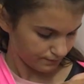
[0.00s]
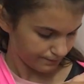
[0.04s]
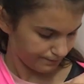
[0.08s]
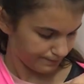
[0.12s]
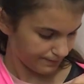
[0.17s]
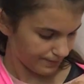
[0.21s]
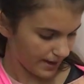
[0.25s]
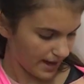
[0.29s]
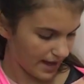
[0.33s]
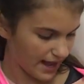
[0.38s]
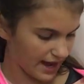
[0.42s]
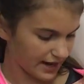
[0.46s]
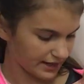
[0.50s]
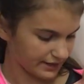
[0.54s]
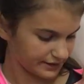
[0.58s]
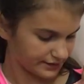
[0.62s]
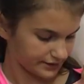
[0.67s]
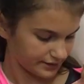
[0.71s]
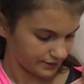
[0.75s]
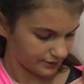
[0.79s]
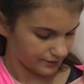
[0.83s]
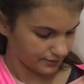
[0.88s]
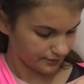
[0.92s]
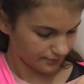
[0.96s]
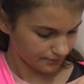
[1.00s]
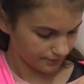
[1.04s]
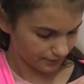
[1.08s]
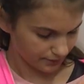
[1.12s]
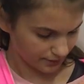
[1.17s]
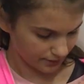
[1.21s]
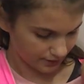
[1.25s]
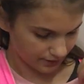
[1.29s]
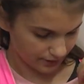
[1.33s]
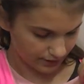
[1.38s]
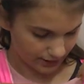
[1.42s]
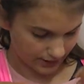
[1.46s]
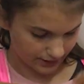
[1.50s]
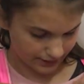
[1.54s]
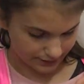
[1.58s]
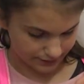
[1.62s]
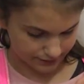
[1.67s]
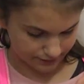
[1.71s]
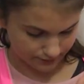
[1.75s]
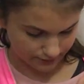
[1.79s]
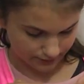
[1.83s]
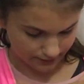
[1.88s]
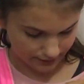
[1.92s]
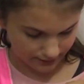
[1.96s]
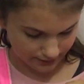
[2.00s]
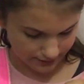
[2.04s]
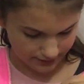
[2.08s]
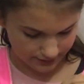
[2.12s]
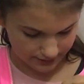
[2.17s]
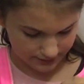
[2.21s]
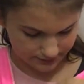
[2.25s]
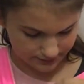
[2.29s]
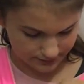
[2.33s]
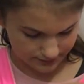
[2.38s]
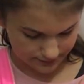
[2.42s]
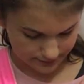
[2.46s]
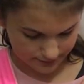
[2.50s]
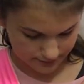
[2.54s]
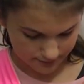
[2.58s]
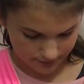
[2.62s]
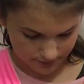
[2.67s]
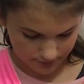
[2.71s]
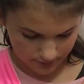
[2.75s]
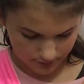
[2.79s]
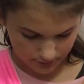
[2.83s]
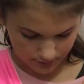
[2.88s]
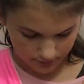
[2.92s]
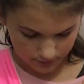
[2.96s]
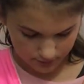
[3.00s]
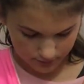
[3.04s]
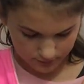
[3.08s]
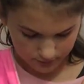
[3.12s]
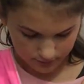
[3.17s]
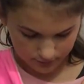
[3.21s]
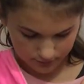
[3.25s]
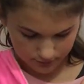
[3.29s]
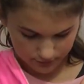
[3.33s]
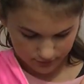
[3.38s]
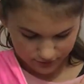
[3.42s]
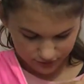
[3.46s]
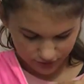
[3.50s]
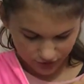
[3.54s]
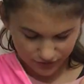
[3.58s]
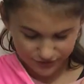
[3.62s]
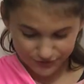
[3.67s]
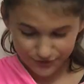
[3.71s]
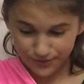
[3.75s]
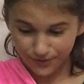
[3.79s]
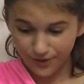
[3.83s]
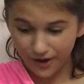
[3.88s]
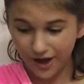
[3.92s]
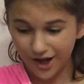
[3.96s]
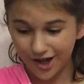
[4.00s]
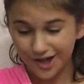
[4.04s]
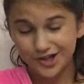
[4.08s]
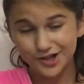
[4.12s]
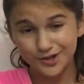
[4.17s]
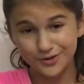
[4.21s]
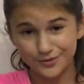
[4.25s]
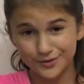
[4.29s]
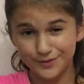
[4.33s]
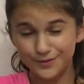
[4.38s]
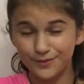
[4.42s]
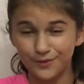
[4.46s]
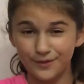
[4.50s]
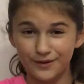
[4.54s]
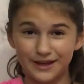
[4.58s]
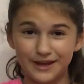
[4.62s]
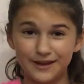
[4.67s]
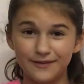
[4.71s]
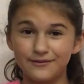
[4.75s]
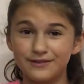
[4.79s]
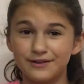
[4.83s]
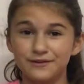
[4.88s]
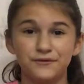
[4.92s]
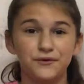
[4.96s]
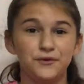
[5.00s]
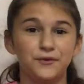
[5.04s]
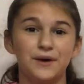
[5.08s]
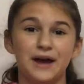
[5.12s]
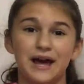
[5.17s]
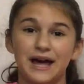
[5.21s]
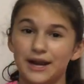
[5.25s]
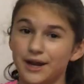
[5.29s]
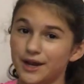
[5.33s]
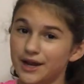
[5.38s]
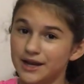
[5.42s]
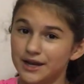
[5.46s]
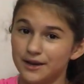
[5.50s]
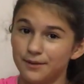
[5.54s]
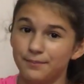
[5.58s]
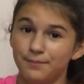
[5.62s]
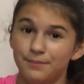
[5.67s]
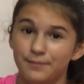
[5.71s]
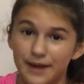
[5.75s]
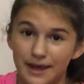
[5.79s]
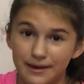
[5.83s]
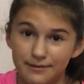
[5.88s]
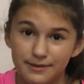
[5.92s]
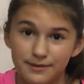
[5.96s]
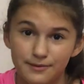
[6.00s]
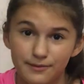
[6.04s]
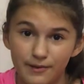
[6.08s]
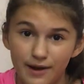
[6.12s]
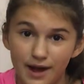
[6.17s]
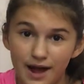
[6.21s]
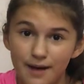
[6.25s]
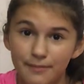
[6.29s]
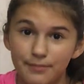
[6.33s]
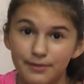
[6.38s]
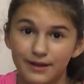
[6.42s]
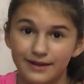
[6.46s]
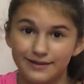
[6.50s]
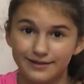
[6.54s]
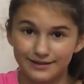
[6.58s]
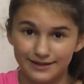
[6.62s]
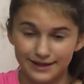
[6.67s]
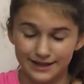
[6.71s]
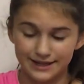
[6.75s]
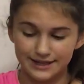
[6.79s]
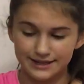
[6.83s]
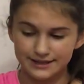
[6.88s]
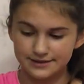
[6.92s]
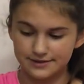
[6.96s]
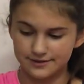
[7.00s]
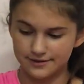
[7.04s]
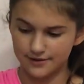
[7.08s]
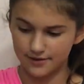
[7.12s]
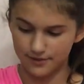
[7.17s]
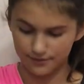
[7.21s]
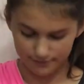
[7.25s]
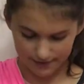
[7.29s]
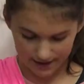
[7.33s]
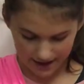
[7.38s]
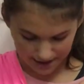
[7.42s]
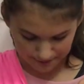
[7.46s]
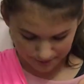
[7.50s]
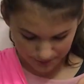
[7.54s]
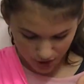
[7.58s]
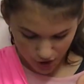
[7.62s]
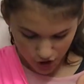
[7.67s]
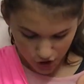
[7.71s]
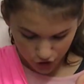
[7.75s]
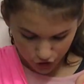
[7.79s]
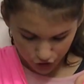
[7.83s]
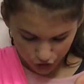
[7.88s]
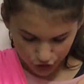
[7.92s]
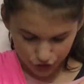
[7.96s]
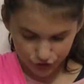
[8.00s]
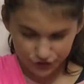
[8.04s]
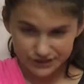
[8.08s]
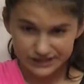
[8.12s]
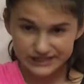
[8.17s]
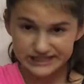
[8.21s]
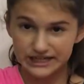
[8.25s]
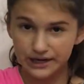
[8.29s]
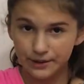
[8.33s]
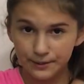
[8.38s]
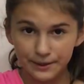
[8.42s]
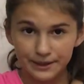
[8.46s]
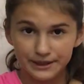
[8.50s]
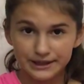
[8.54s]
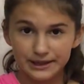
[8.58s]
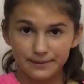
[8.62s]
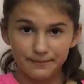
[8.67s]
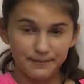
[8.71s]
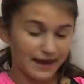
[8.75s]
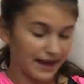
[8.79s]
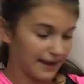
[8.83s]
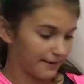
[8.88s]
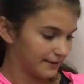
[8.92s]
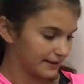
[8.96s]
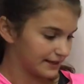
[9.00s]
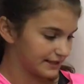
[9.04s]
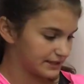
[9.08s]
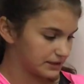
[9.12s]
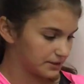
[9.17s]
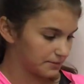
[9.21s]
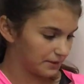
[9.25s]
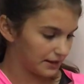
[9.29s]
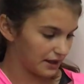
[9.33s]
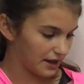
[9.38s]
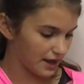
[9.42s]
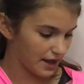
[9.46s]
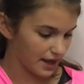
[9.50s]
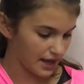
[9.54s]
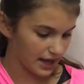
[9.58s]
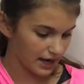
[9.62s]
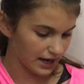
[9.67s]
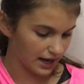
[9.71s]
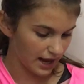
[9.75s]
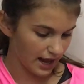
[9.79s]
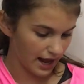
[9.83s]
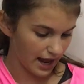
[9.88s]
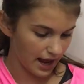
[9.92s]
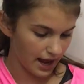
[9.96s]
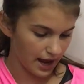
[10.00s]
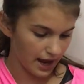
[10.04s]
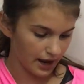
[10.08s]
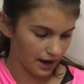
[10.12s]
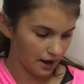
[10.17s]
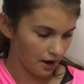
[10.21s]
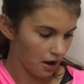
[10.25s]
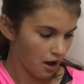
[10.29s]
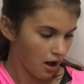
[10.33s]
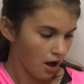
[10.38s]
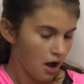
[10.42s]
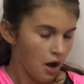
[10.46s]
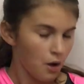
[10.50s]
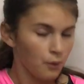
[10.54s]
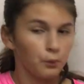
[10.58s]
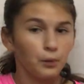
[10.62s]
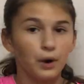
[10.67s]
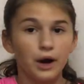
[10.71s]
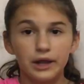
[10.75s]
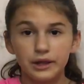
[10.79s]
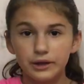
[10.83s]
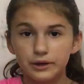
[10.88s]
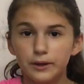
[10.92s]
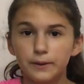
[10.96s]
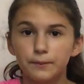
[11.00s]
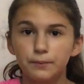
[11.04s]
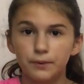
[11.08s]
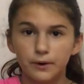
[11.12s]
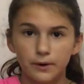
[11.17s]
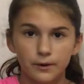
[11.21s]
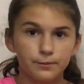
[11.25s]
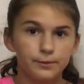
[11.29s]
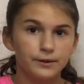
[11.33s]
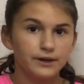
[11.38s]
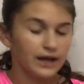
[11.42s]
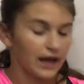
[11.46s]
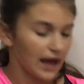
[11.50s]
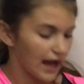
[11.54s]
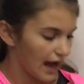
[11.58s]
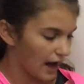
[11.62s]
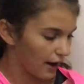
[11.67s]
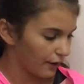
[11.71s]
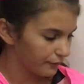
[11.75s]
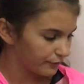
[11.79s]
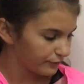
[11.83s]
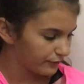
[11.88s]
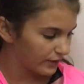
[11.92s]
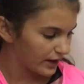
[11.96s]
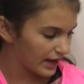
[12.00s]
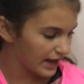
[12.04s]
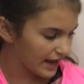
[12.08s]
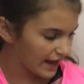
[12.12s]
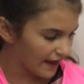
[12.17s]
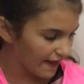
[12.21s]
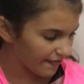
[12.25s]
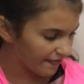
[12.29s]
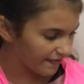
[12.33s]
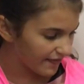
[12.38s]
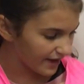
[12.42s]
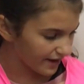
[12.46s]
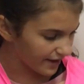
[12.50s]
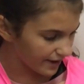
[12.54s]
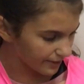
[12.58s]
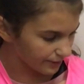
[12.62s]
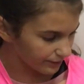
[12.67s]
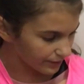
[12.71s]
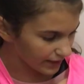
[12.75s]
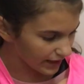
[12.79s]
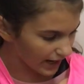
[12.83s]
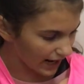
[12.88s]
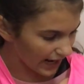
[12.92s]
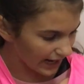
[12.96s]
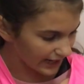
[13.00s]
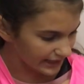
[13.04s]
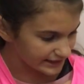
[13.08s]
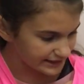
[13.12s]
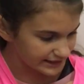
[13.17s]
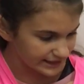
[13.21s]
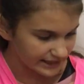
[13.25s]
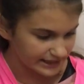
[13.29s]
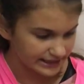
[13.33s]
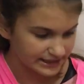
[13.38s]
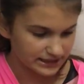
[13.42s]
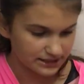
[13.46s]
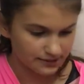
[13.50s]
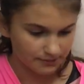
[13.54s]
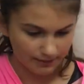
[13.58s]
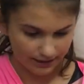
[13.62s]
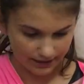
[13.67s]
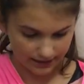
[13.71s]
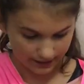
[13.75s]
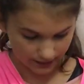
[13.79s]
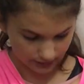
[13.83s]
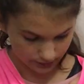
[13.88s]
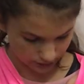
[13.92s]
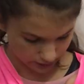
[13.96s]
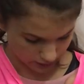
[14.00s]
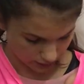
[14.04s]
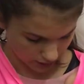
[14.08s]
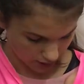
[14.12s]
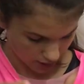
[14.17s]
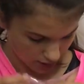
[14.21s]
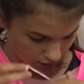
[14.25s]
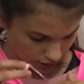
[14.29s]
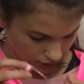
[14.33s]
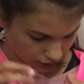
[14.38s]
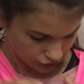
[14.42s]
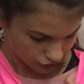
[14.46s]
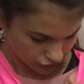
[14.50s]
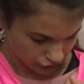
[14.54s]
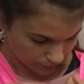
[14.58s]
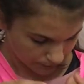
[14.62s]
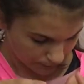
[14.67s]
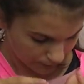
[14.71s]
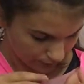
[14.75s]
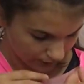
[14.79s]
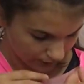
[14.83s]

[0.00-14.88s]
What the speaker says: But I'm gonna kind of do it like this. You also would, even if you had it in a baby wrap like this, a wrap, you'd still want the baby to be in a weather appropriate outfit. And then what I did to make it look super